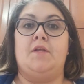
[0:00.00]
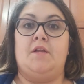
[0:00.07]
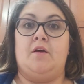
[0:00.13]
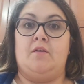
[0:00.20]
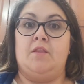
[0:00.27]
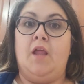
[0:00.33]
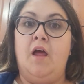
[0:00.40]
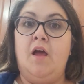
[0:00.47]
it
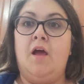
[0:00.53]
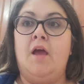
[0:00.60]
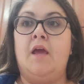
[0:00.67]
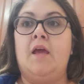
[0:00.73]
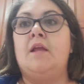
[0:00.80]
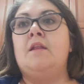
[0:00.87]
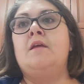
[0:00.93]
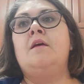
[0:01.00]

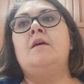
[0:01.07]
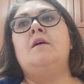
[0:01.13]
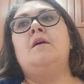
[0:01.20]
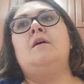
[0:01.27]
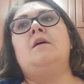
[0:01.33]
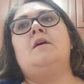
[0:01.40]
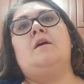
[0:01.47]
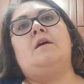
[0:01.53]
online,
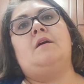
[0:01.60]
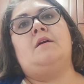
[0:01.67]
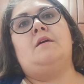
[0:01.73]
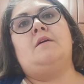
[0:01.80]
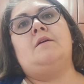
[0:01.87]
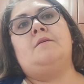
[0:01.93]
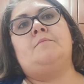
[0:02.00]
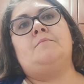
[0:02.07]

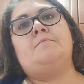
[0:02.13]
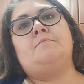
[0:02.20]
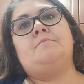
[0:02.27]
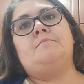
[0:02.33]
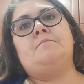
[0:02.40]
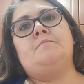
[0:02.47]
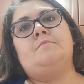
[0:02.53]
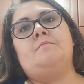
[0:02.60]
um,
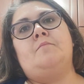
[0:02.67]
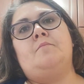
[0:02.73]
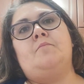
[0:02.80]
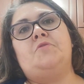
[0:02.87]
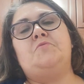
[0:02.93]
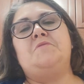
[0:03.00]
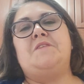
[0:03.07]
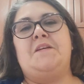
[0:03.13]

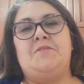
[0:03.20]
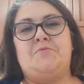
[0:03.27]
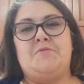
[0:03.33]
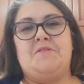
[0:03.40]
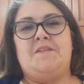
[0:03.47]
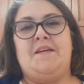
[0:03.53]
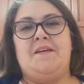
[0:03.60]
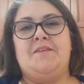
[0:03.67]
which was
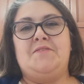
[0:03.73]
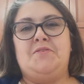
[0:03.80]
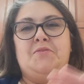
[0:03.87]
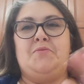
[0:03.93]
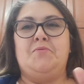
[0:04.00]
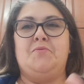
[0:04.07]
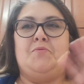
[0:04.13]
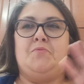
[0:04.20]
interesting
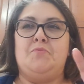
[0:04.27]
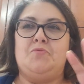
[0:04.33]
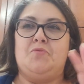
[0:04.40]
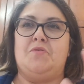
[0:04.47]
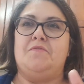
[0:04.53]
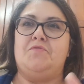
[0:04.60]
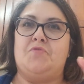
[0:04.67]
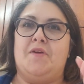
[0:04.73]
to
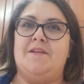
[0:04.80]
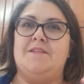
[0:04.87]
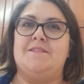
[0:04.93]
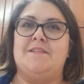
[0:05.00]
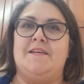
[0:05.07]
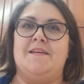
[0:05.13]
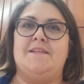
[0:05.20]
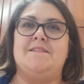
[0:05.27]
sort of
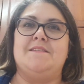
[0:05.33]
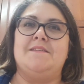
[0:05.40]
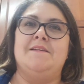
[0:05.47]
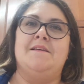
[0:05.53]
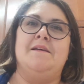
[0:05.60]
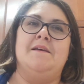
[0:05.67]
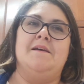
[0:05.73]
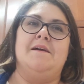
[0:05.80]
translate.
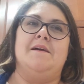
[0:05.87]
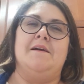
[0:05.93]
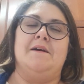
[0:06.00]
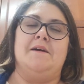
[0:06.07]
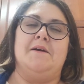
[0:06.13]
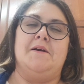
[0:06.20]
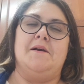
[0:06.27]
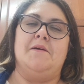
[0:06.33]

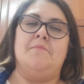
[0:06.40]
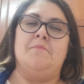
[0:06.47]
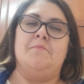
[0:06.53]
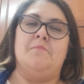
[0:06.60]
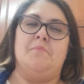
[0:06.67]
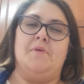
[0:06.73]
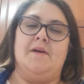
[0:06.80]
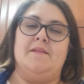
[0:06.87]
Uh,
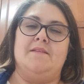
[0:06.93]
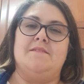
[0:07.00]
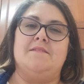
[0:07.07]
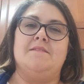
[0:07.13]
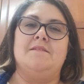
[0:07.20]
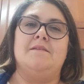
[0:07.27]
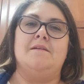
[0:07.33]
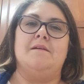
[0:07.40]
but
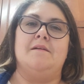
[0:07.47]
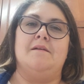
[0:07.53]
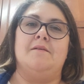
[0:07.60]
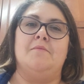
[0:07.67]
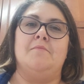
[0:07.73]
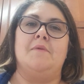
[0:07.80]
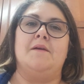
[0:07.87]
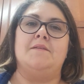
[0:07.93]

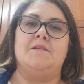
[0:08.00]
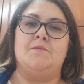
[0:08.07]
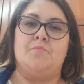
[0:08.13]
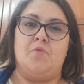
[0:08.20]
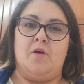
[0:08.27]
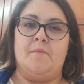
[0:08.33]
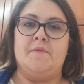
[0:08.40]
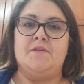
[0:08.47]
um, I did
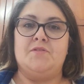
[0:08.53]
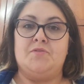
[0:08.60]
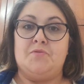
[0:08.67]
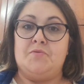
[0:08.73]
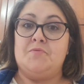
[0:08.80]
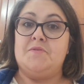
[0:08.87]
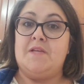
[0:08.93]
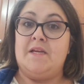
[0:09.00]
promise
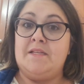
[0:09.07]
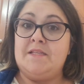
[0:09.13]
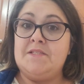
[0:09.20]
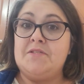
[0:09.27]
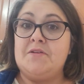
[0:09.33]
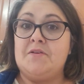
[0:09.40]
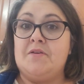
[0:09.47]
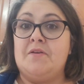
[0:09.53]
to send it
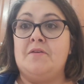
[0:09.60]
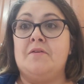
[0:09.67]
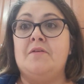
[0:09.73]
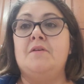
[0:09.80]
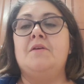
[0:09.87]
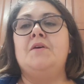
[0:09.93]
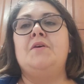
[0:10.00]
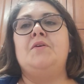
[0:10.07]
to her
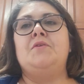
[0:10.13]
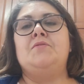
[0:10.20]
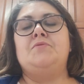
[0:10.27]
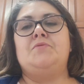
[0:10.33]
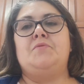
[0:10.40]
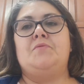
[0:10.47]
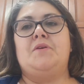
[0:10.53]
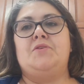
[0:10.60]

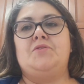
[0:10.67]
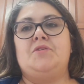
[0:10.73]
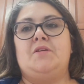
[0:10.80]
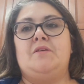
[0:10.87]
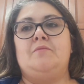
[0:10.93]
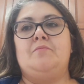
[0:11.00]
so that she